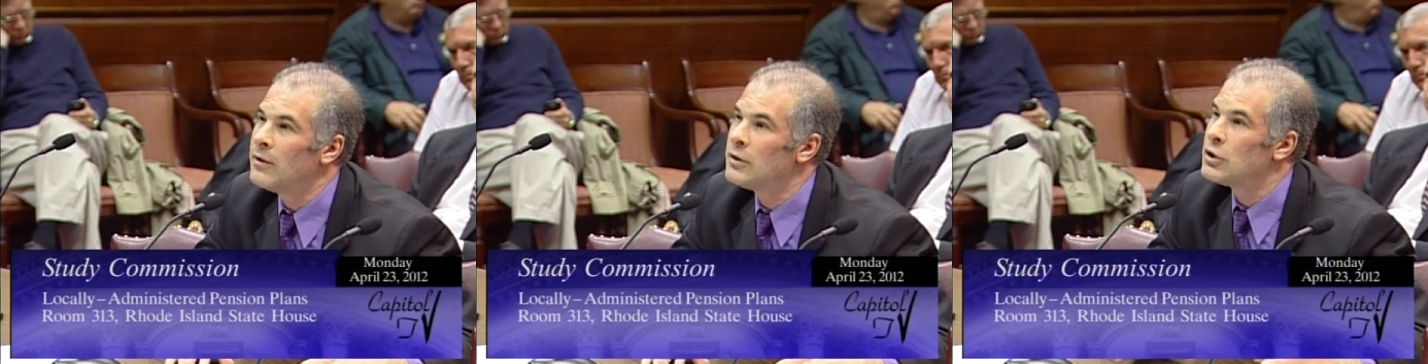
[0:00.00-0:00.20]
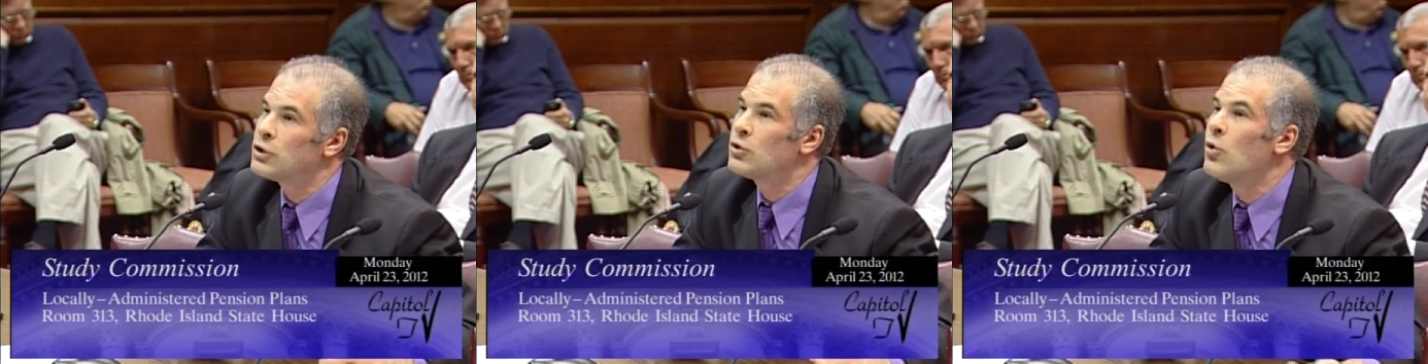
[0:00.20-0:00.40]

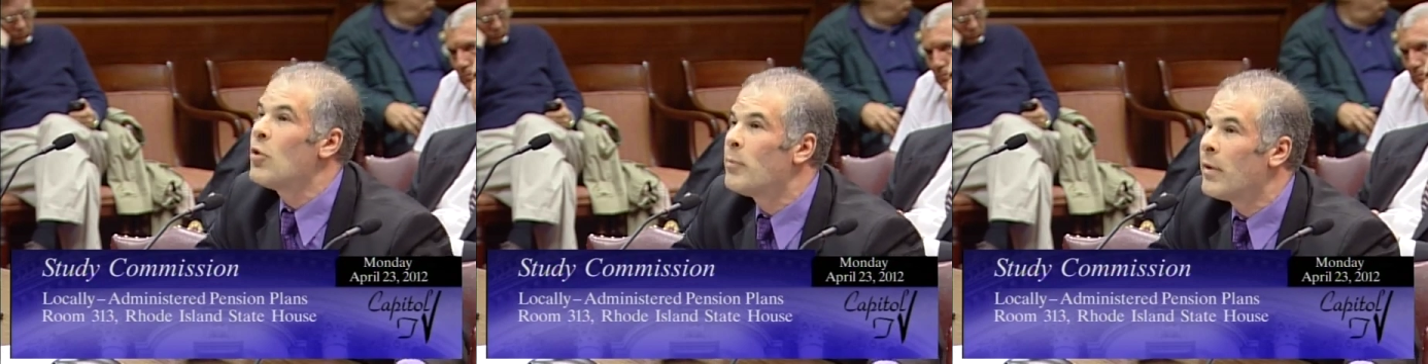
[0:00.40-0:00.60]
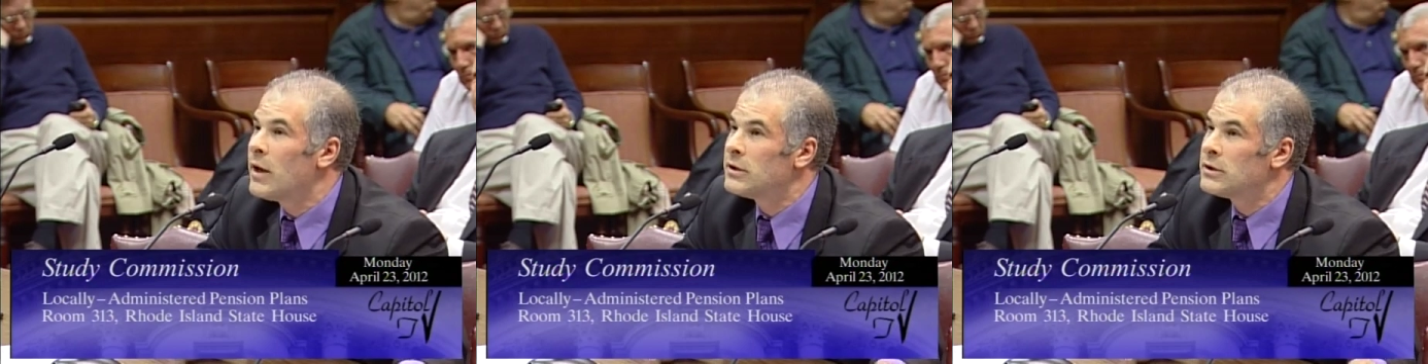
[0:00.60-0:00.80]
The school
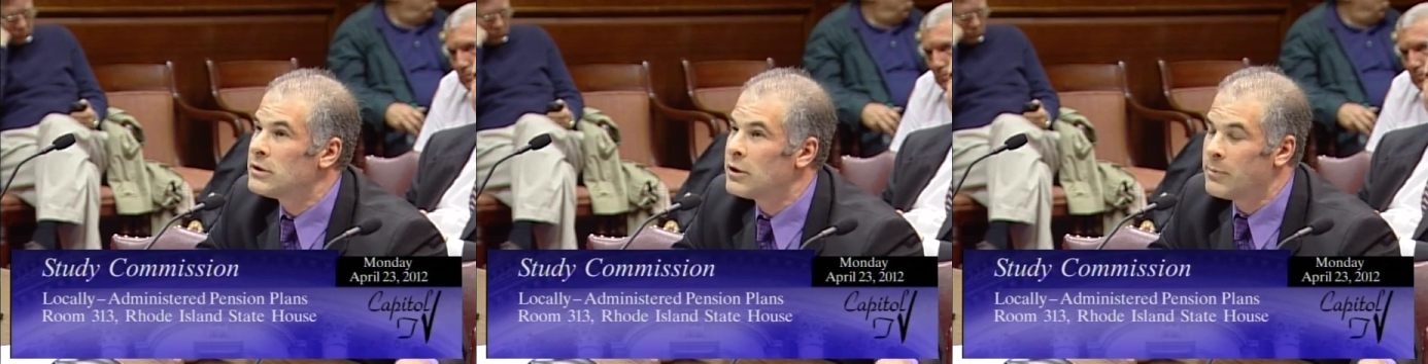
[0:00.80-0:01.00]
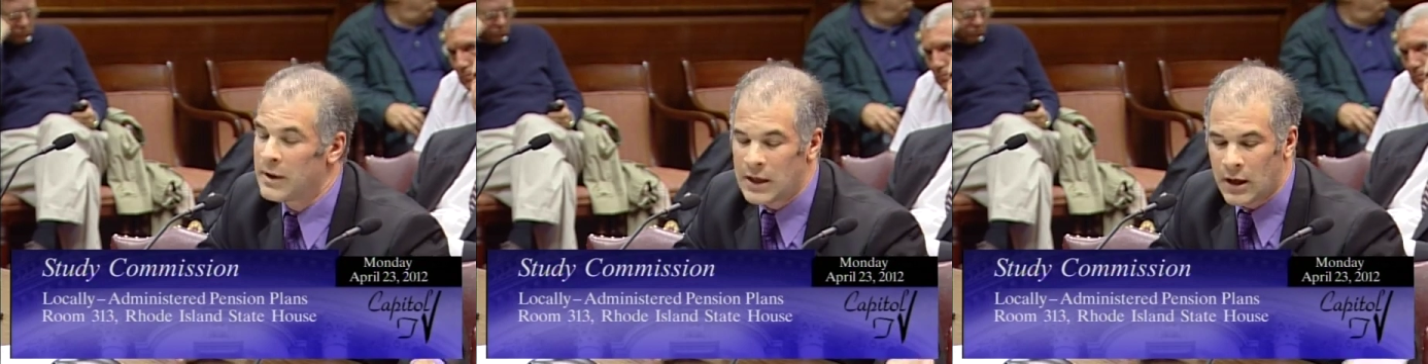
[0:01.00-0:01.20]
budgets
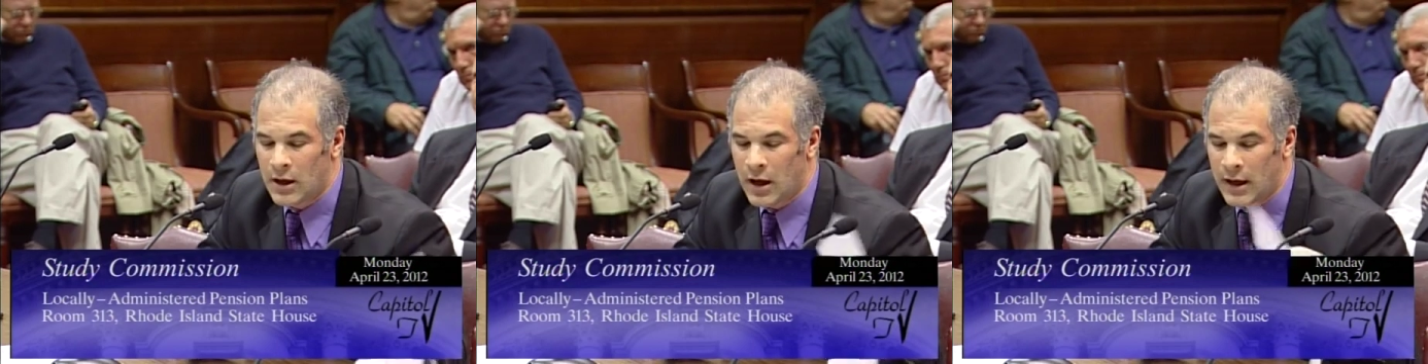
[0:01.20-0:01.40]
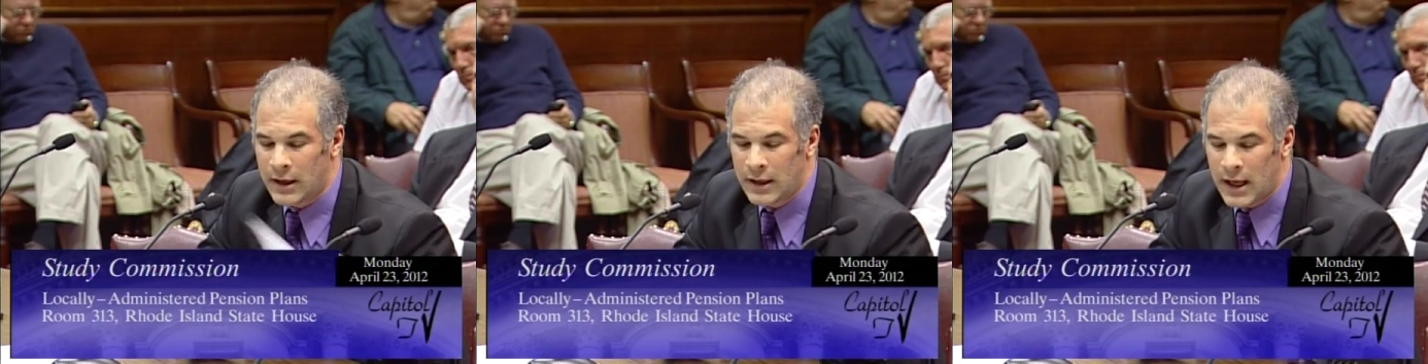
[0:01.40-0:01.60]
are being
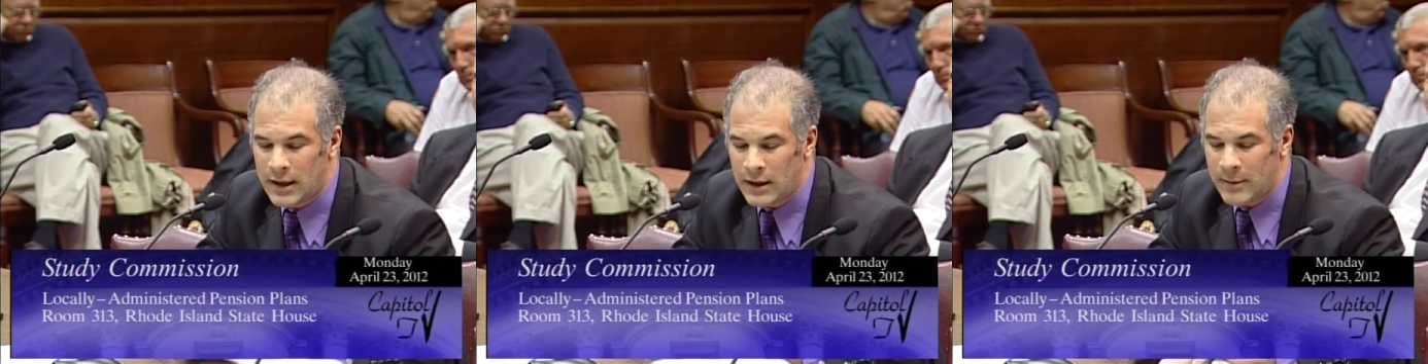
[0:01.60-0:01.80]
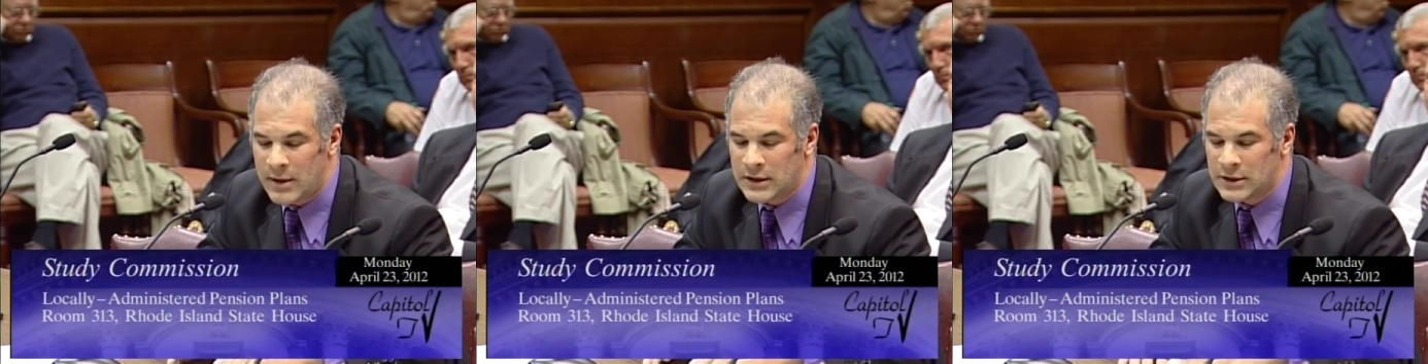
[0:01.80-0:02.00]
cut.
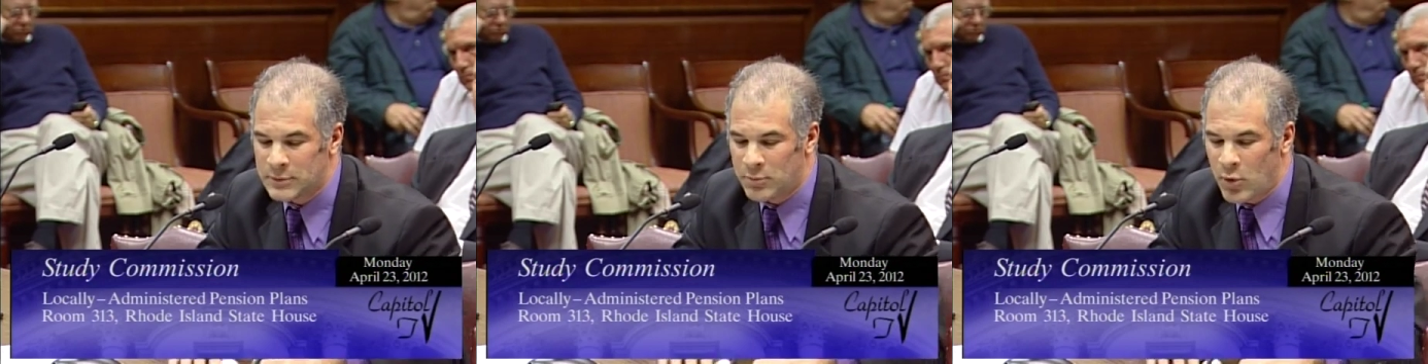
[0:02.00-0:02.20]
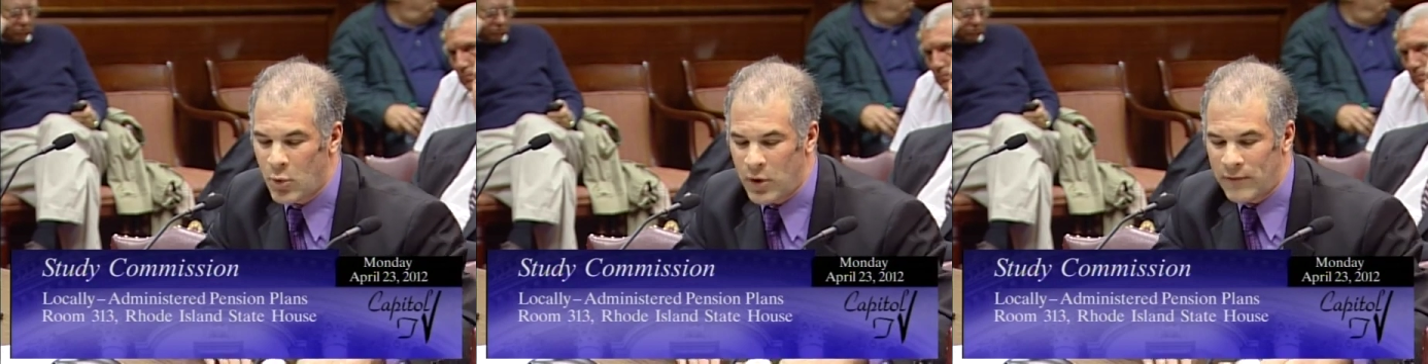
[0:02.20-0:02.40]
And let me
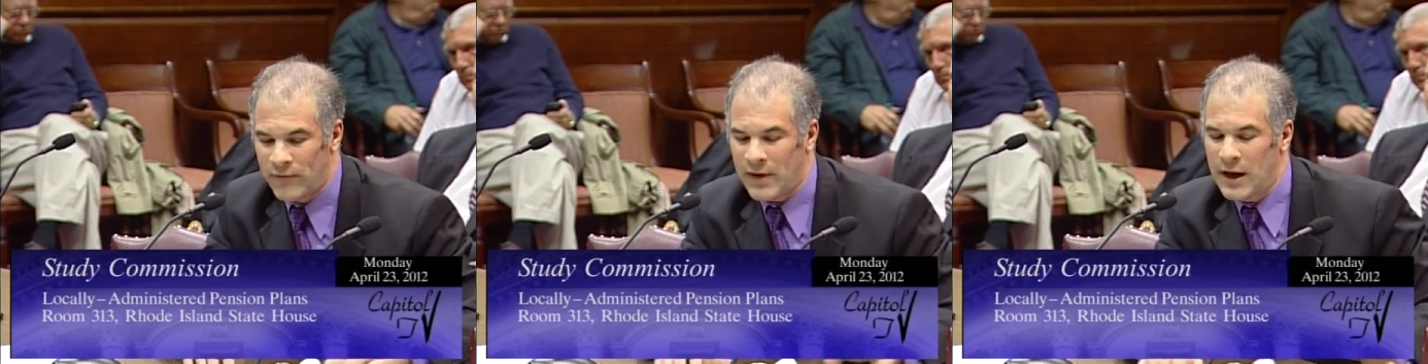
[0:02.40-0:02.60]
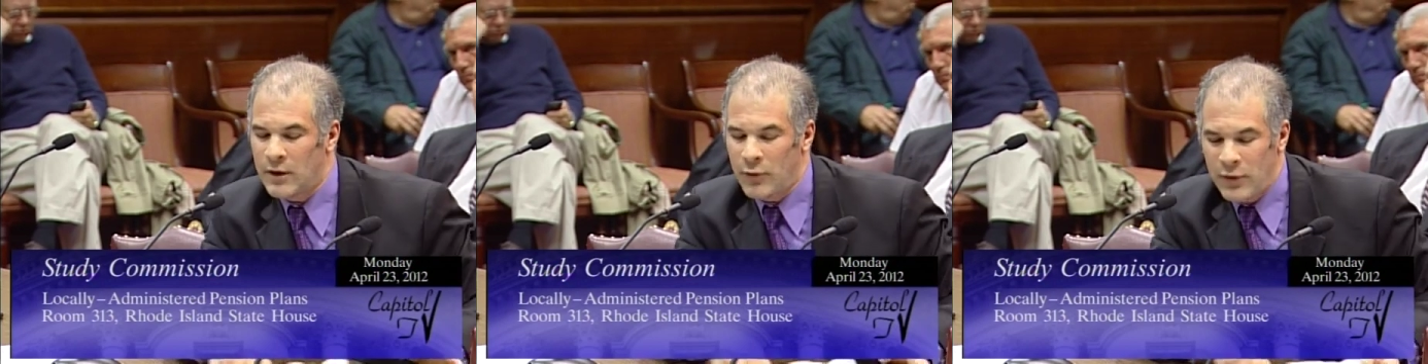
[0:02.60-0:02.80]
just put one
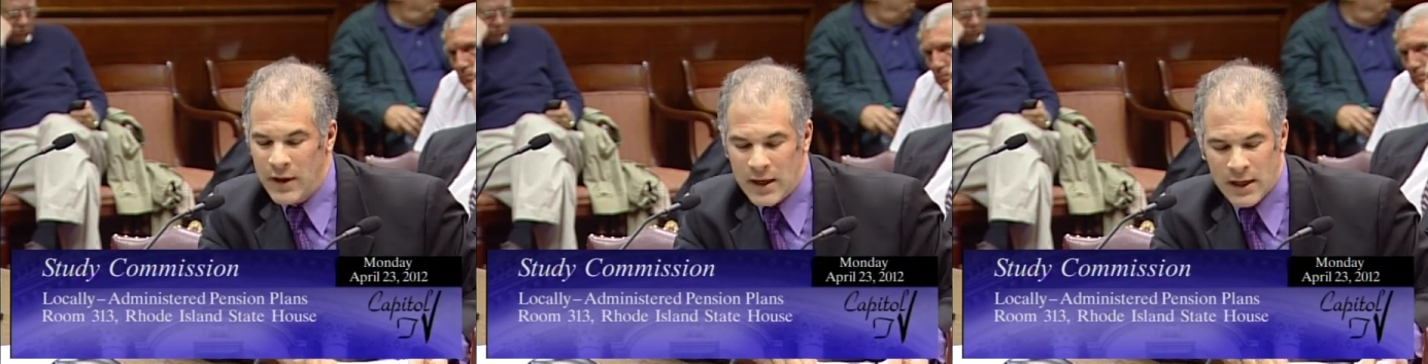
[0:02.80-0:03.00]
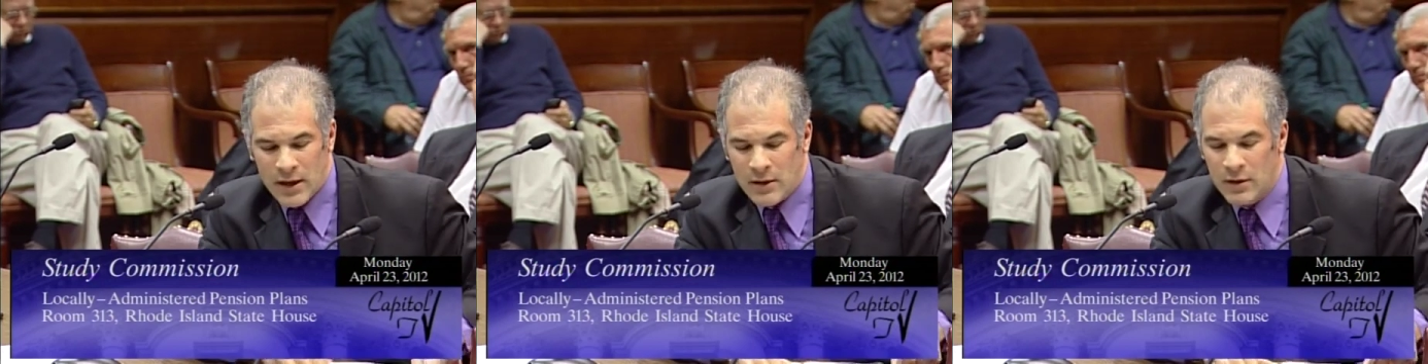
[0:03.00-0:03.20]
final
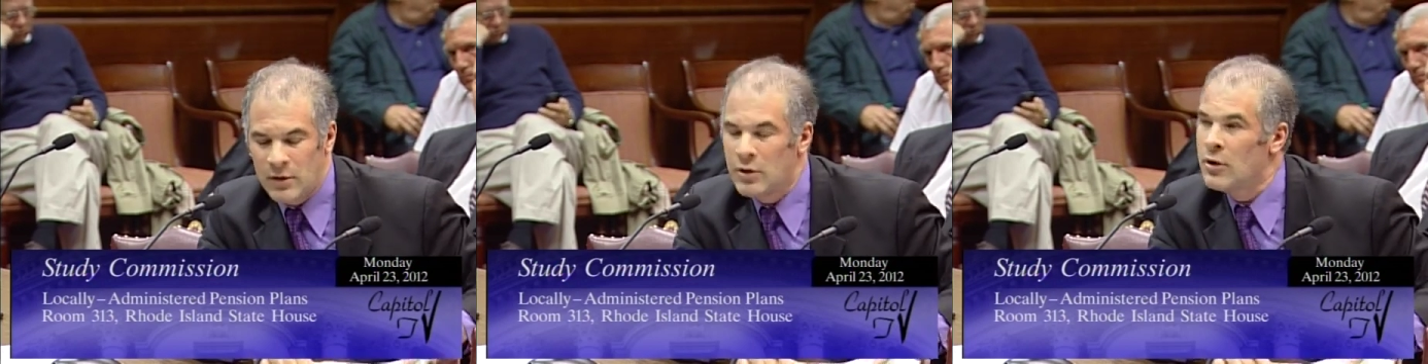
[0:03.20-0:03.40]
thing in.